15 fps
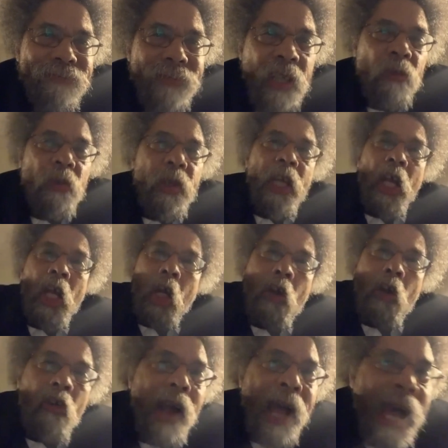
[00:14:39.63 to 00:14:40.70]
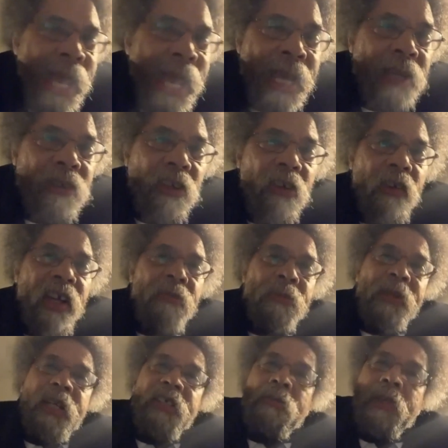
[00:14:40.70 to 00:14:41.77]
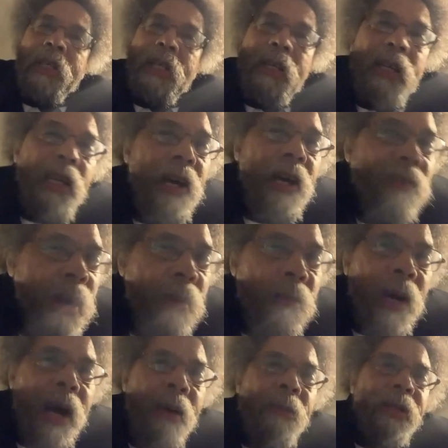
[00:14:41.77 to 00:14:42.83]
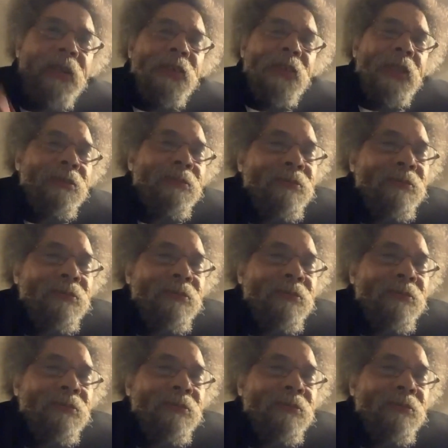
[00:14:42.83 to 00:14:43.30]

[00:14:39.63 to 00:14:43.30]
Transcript: That we cry at the grave because we love our mamas.